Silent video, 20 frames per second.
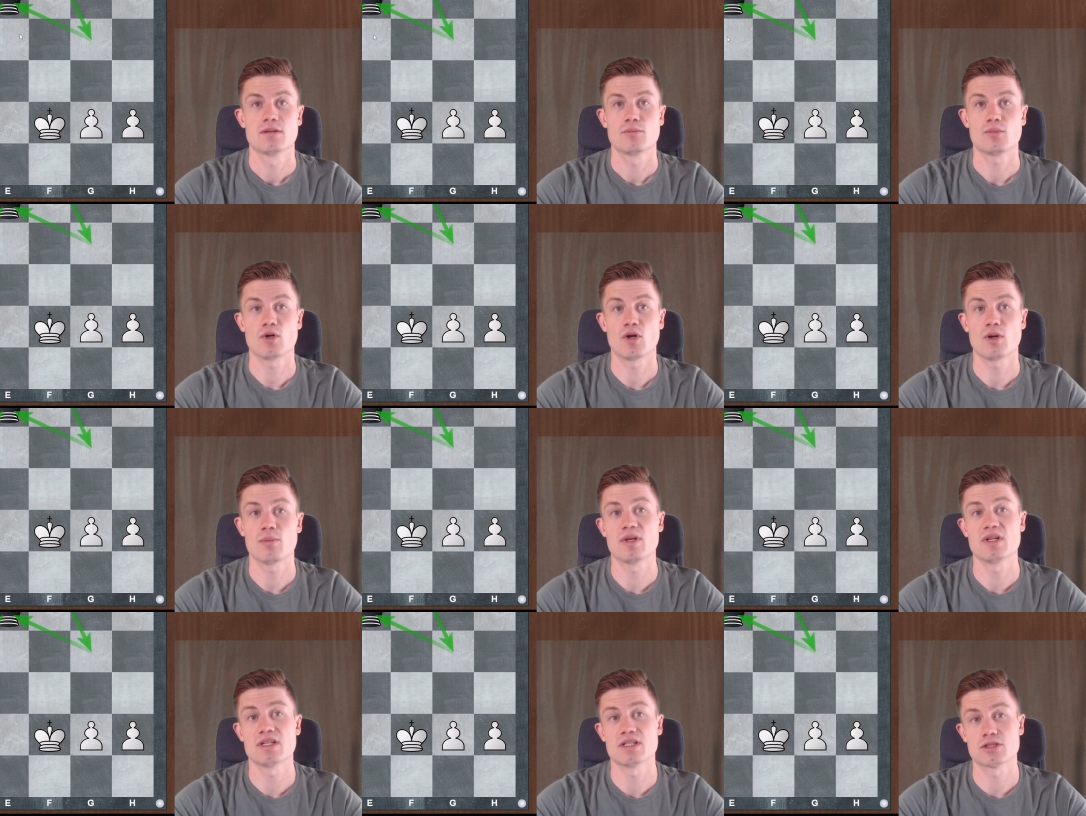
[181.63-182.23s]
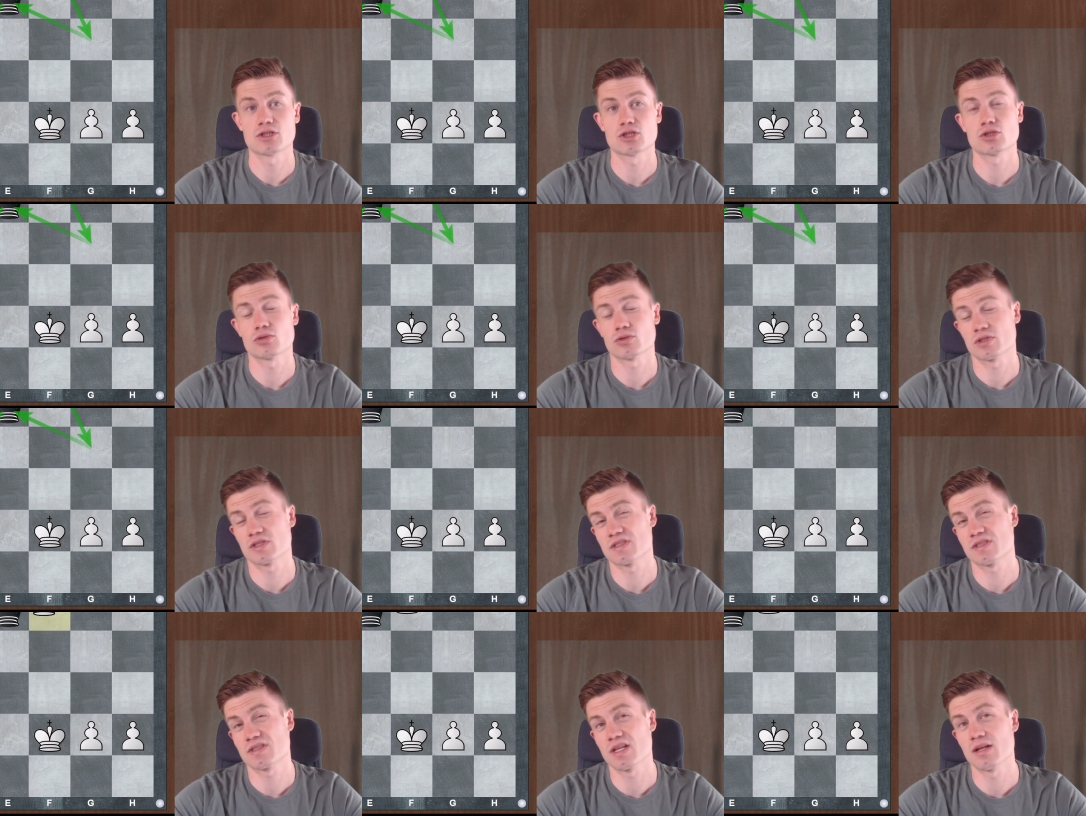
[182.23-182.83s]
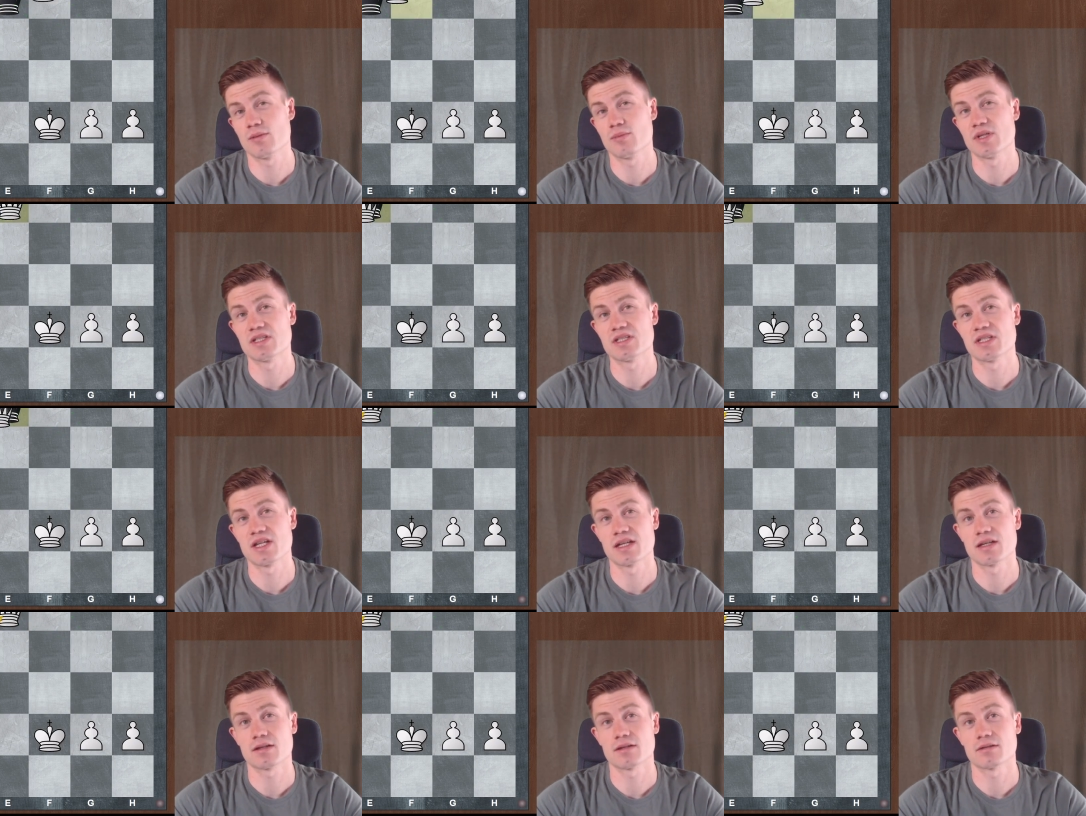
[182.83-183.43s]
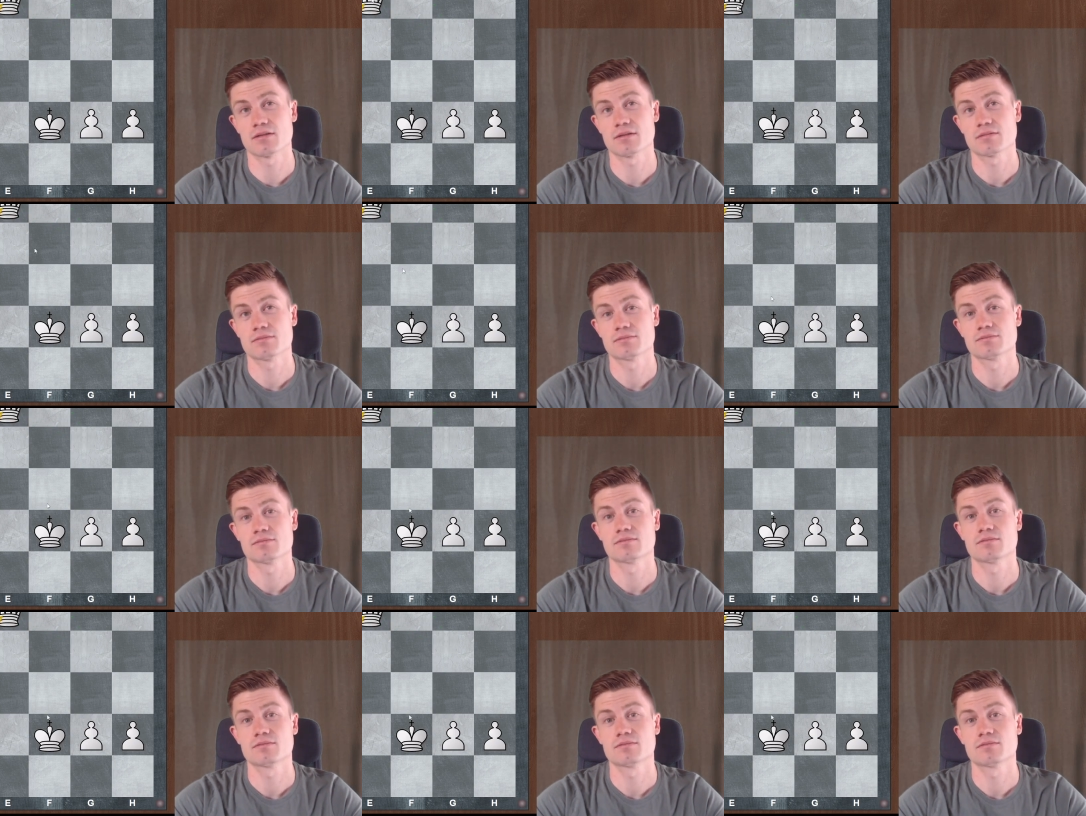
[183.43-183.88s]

Probably it should still be taken,